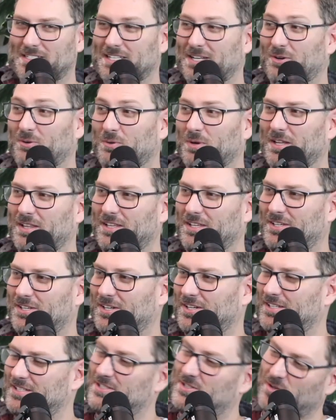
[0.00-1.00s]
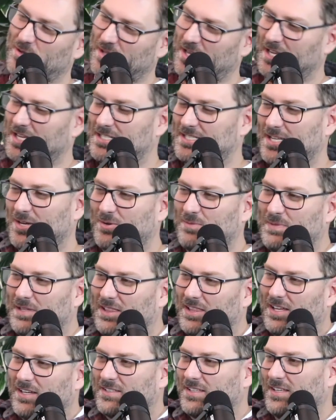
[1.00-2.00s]
that are really good. So I guess that would be
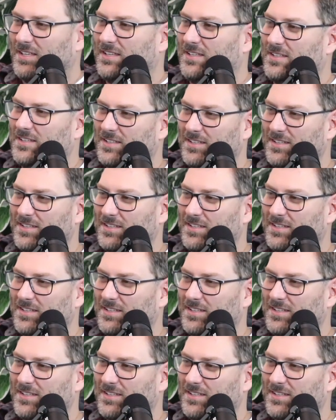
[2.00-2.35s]
lucky.